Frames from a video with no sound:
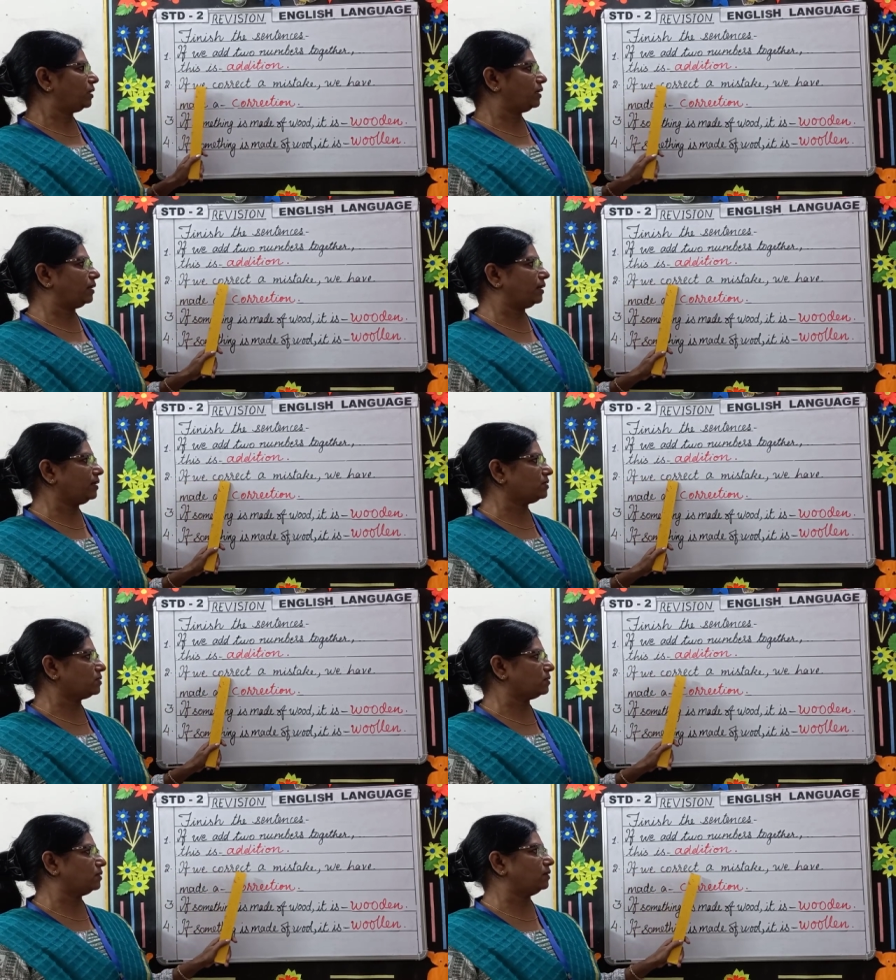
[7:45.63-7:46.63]
correct
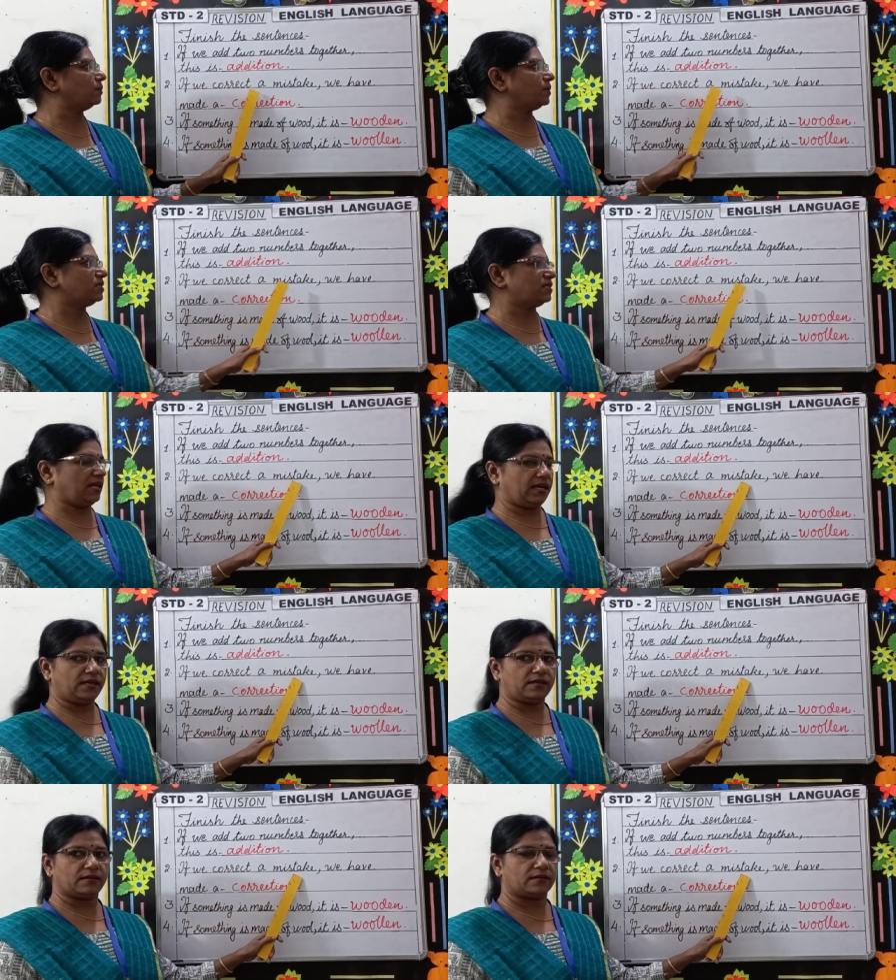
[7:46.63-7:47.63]
a
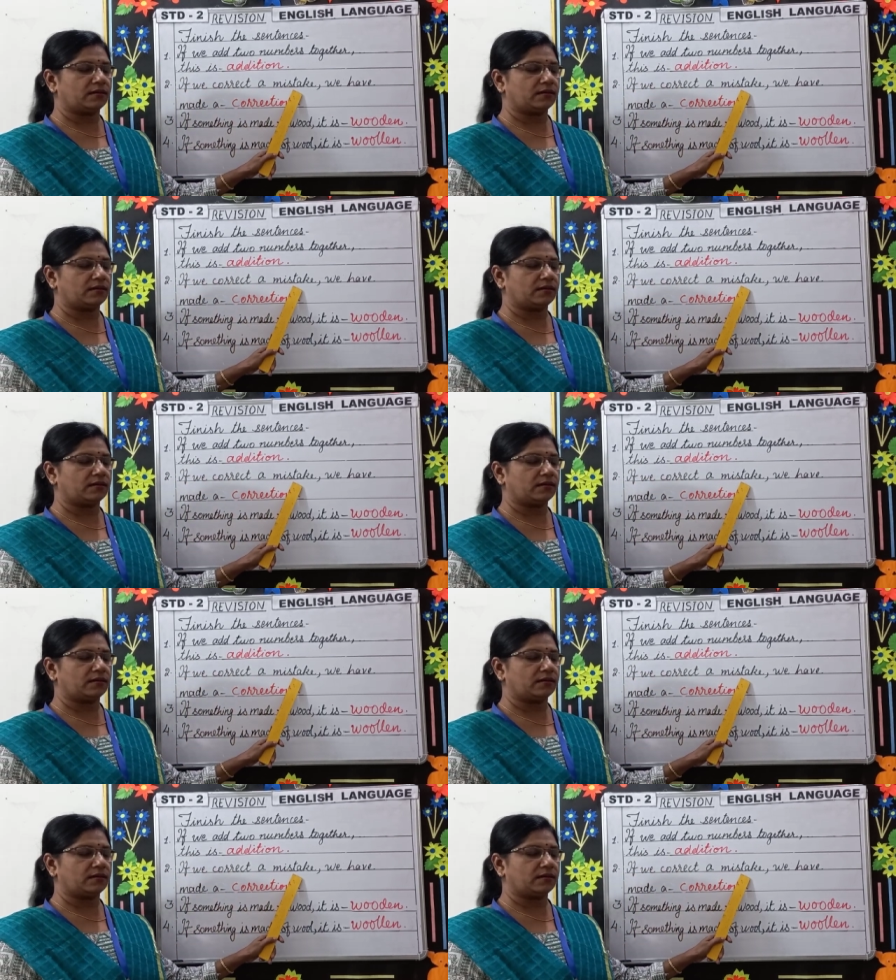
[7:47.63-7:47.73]
mistake,